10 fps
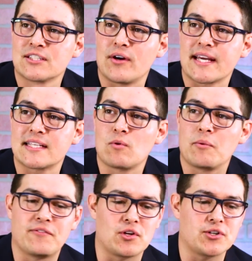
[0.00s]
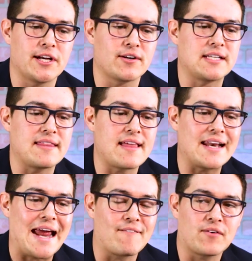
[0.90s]
So I guess what we've learned here is that
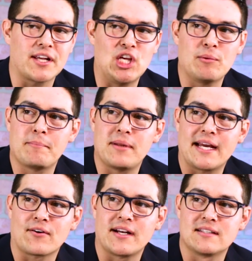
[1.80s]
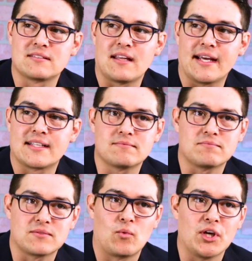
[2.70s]
not every Cuban player is like
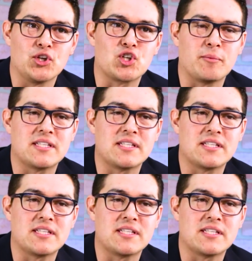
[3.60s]
what you should be